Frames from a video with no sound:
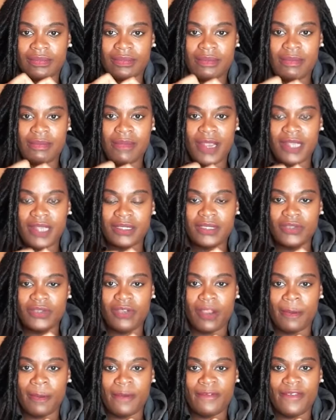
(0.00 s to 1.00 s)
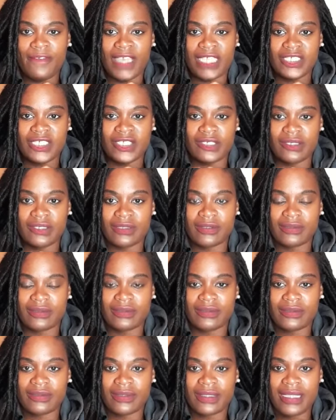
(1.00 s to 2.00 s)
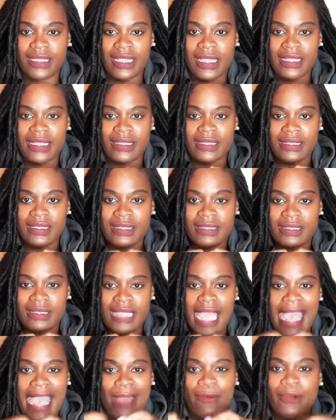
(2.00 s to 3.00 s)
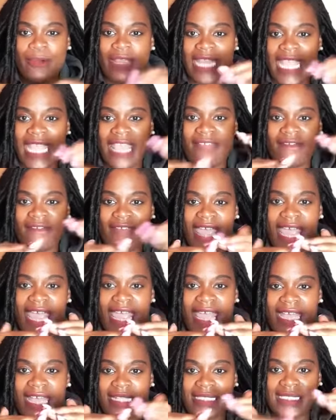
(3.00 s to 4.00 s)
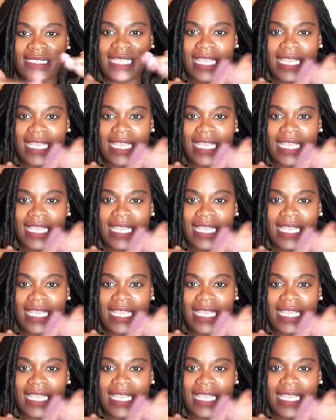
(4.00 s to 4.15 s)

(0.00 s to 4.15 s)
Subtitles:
Personal or professional? I want to advance